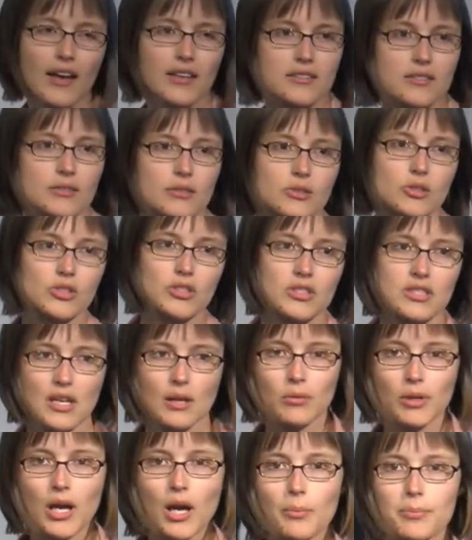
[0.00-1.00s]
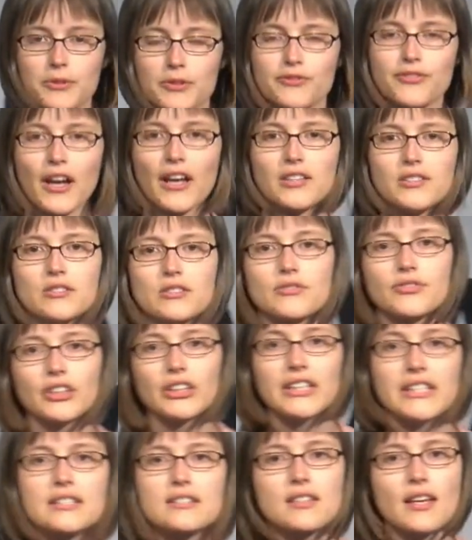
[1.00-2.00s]
solutions that will help you find useful
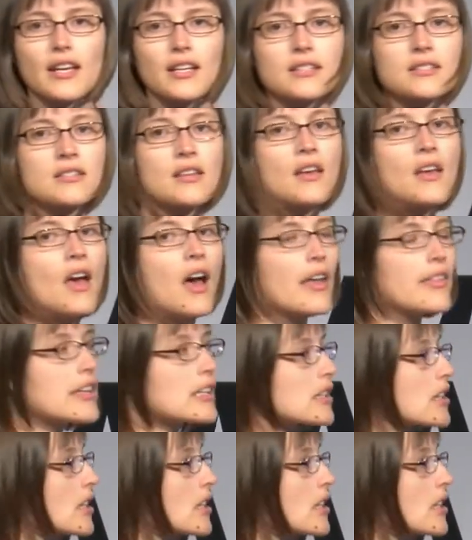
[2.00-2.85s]
insights. I think